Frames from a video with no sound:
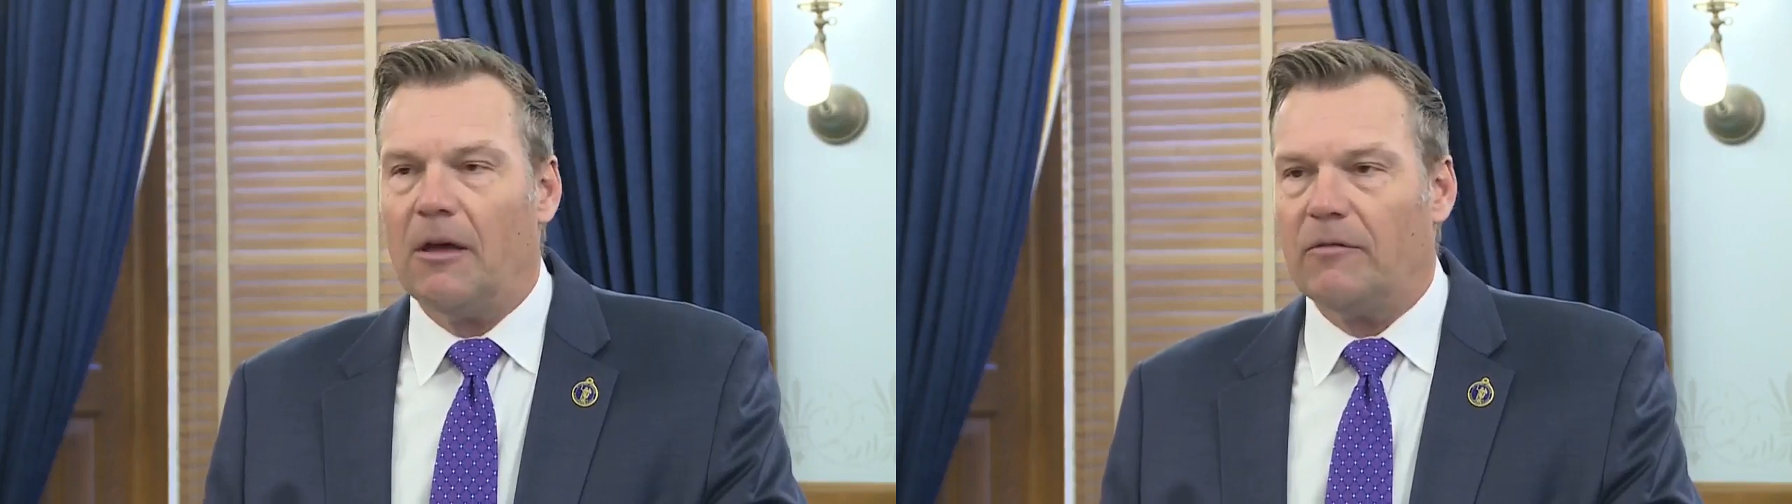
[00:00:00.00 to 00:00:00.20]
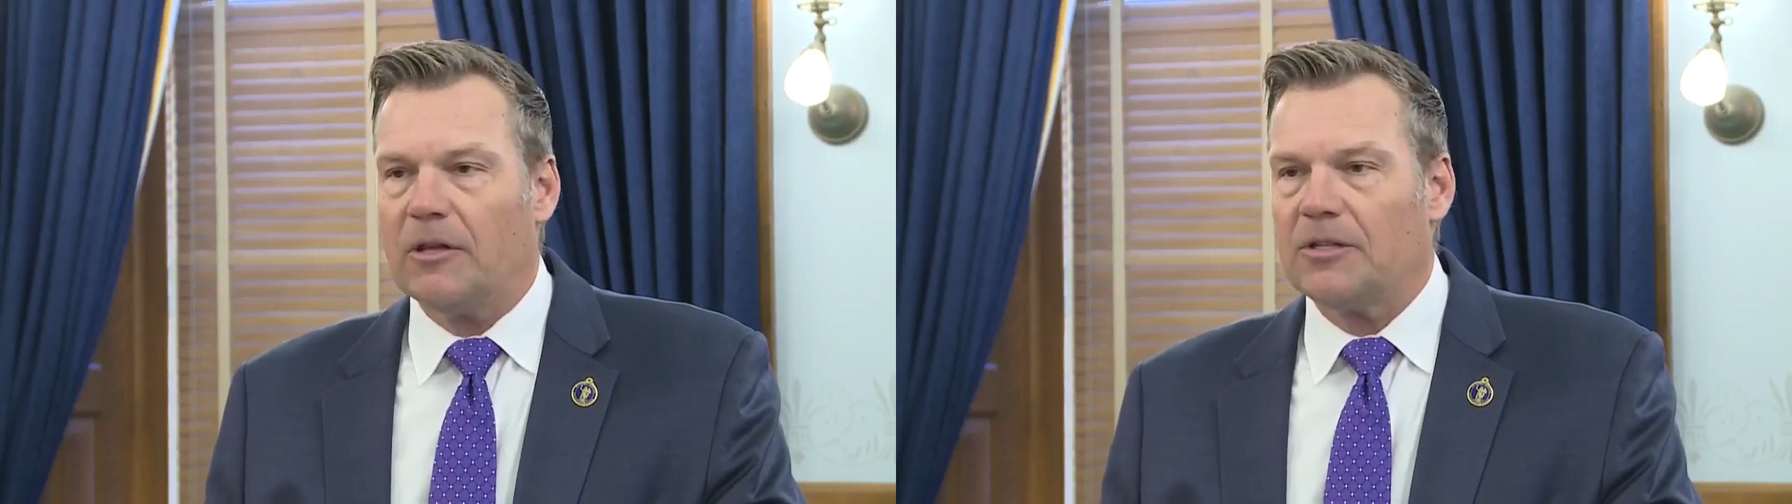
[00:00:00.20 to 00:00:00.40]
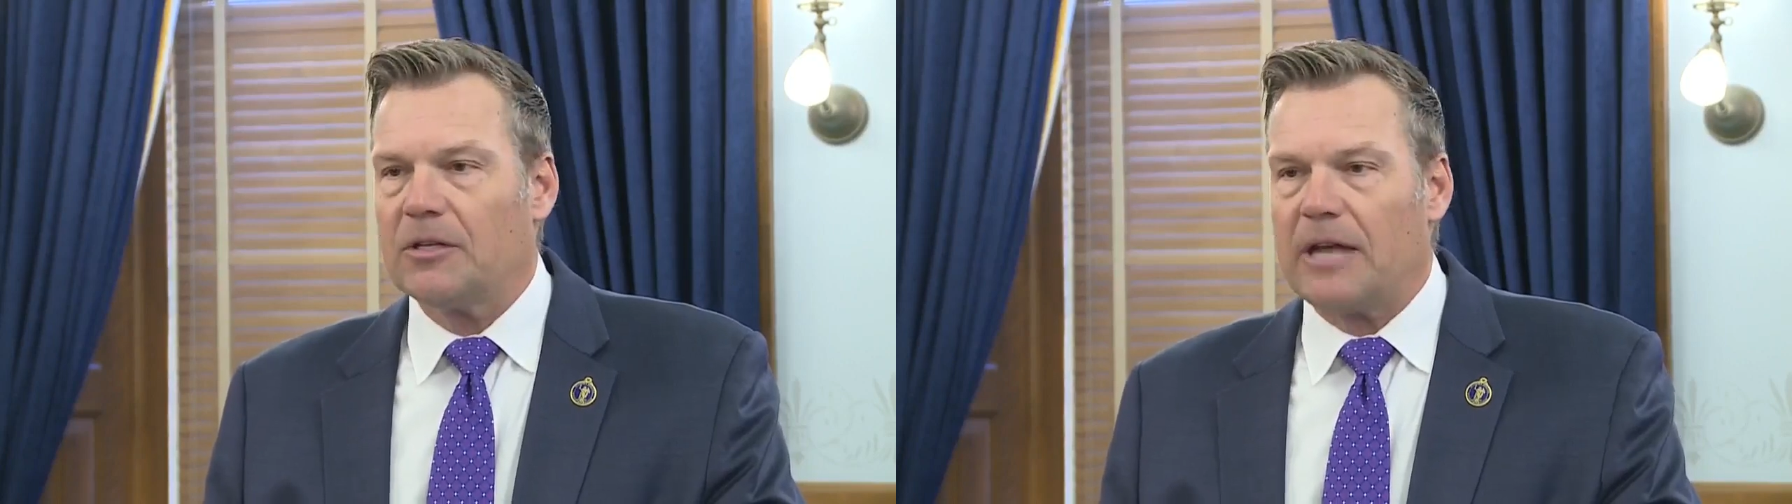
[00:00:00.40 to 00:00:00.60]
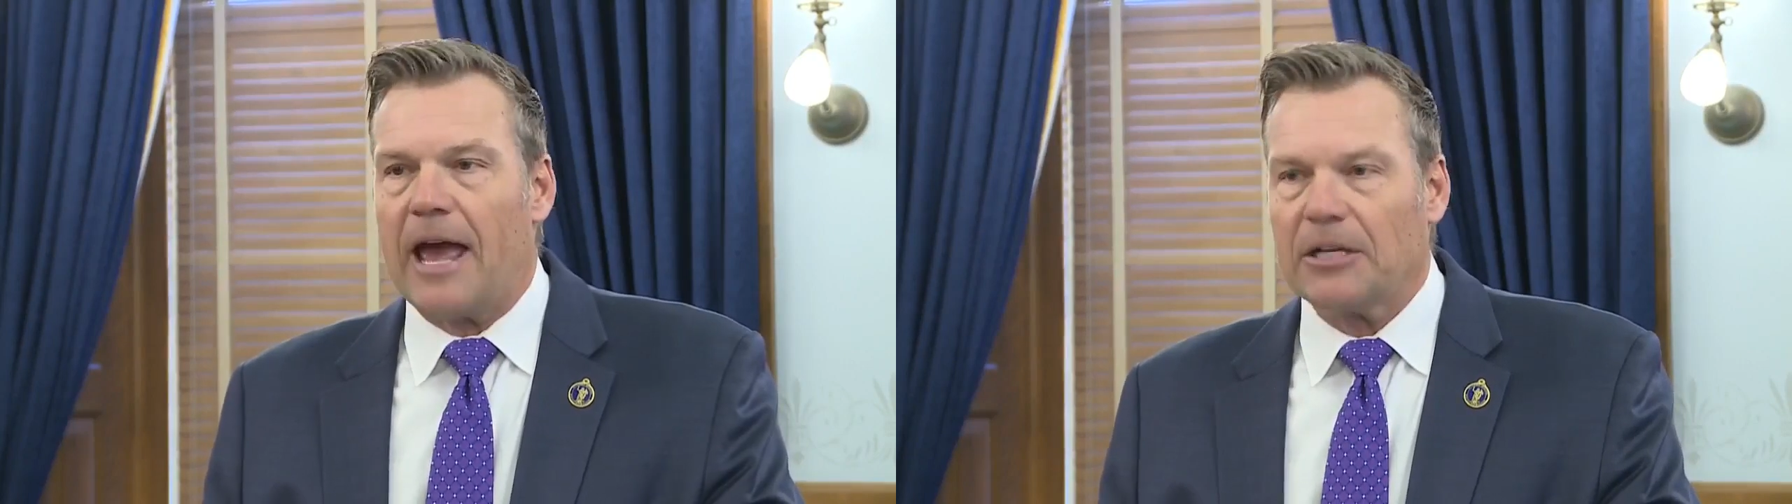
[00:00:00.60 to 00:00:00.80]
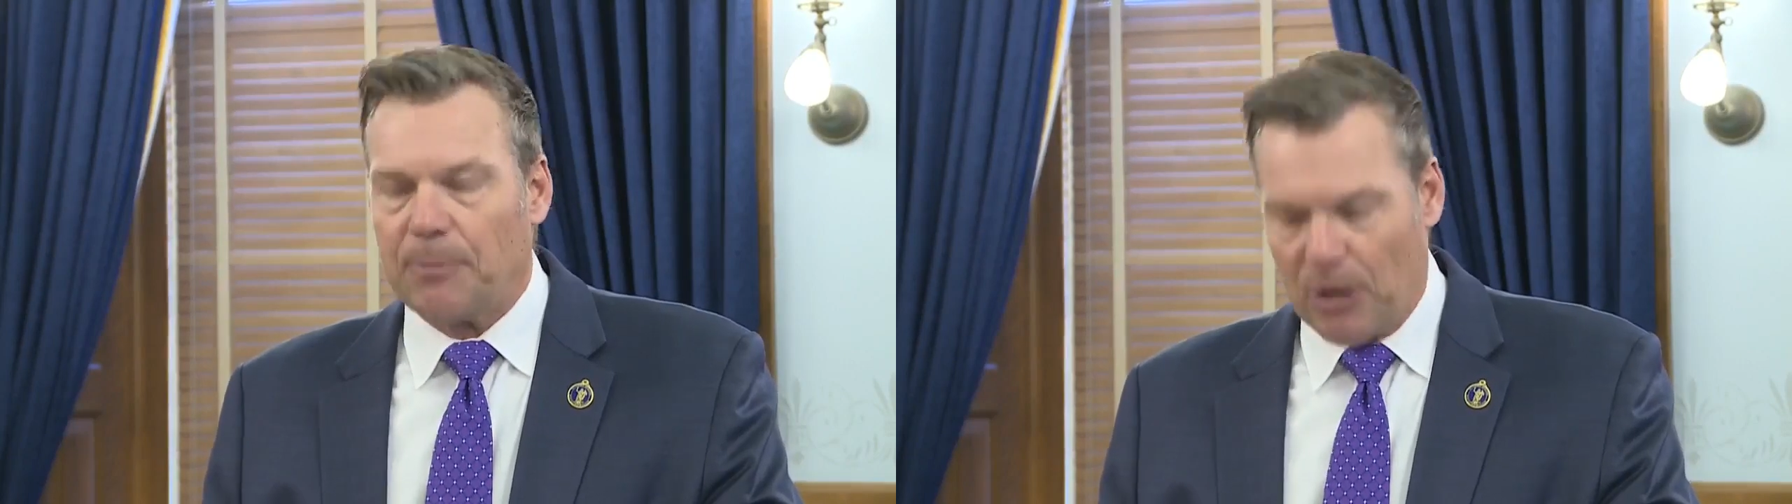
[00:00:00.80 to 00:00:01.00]
of this
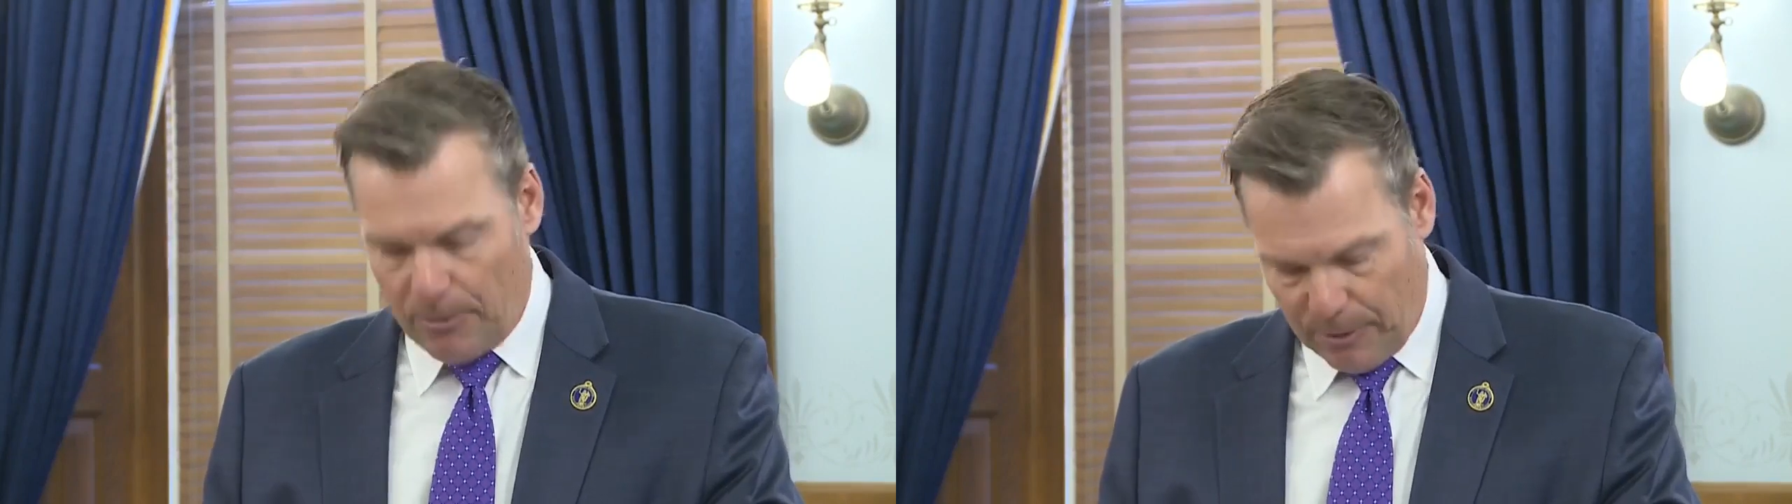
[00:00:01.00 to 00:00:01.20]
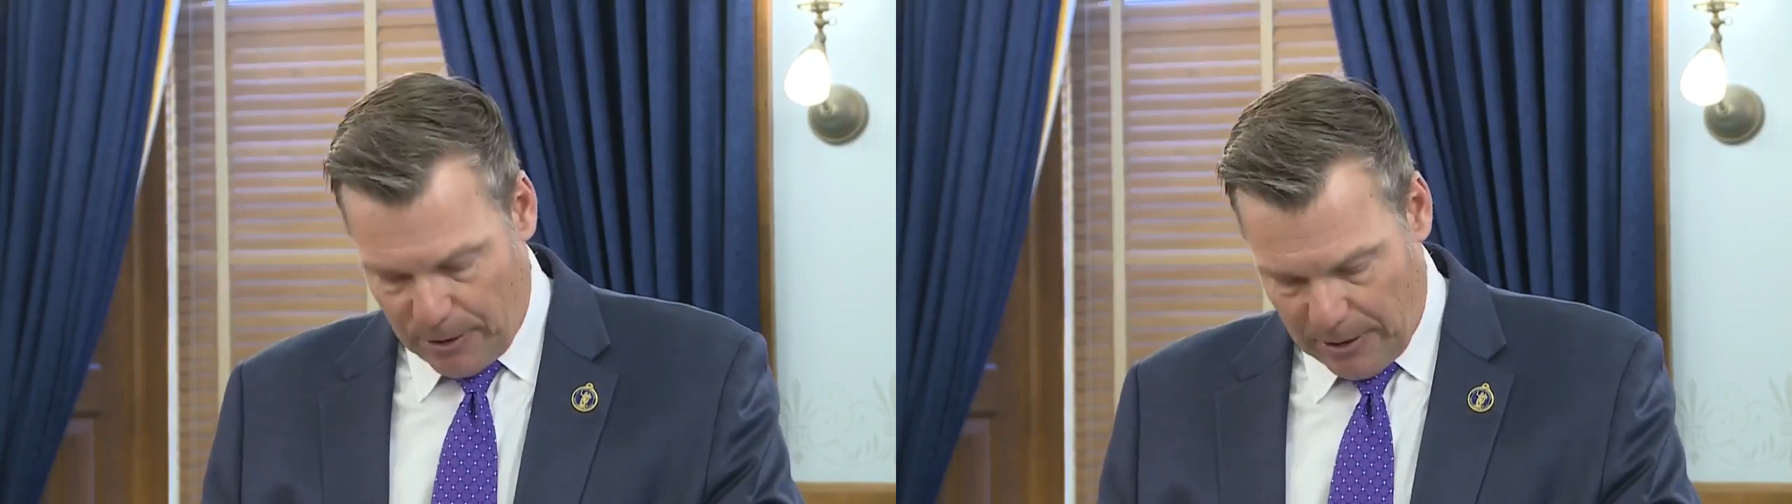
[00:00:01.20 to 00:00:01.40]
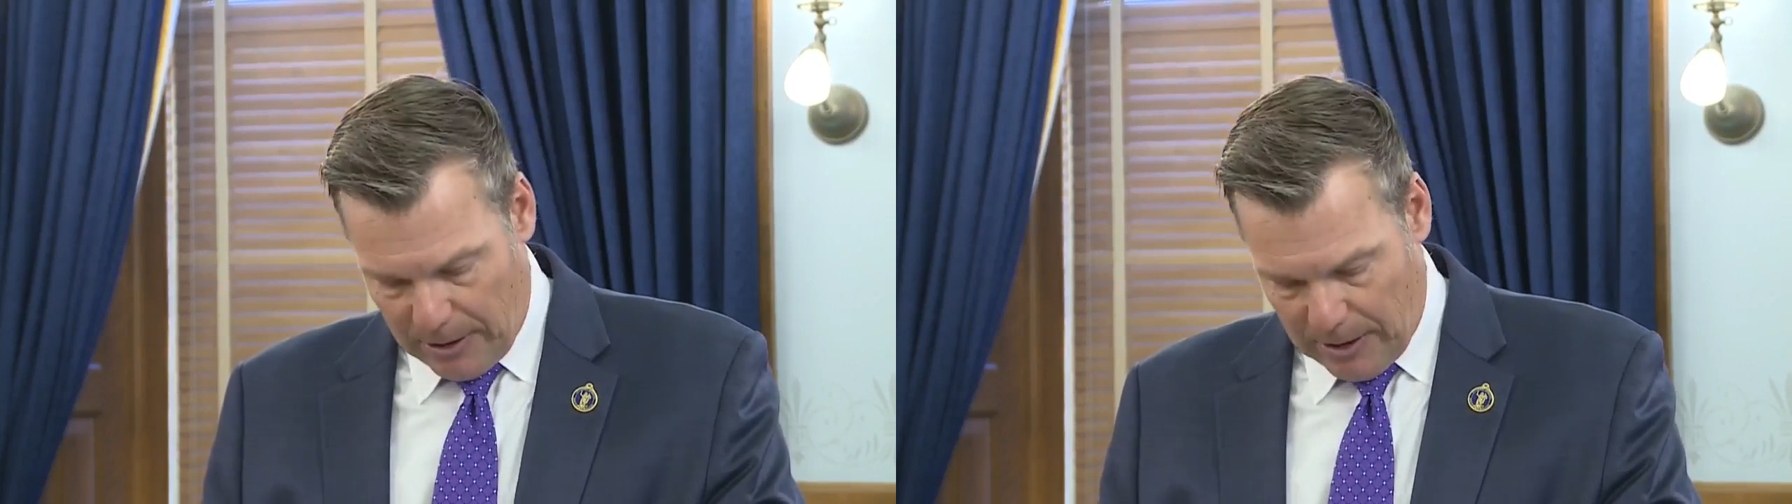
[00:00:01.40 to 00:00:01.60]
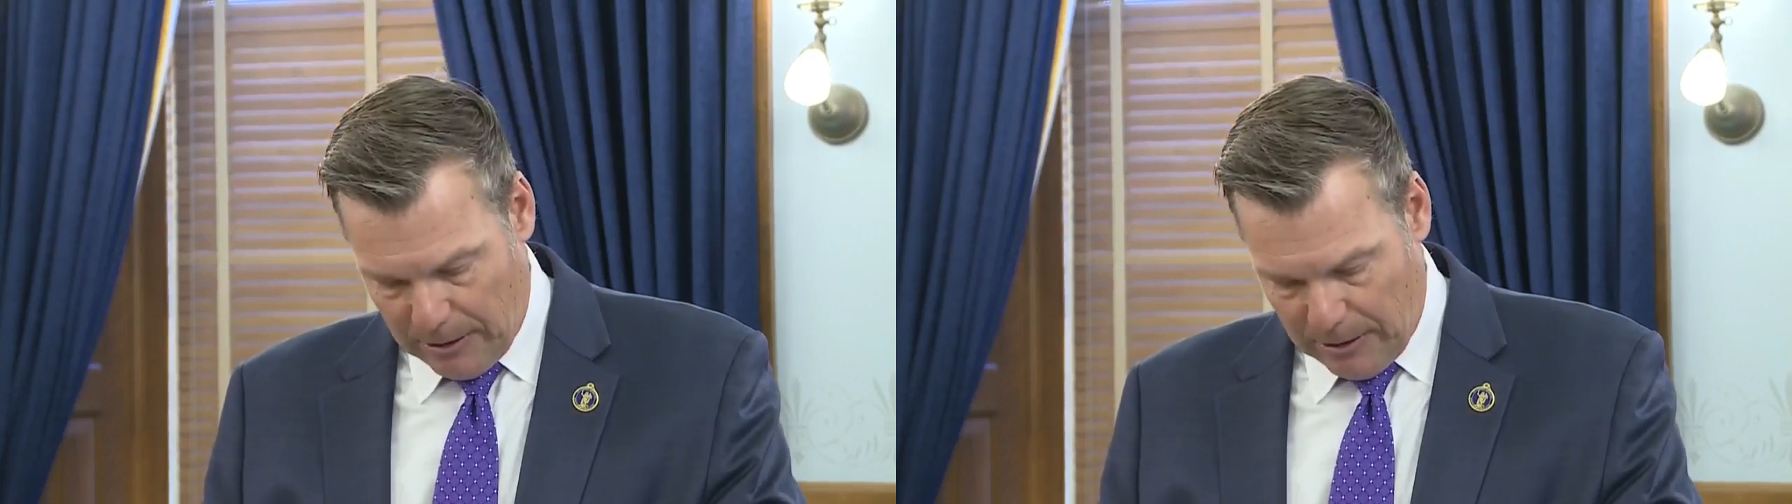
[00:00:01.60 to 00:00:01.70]
taxpayer burden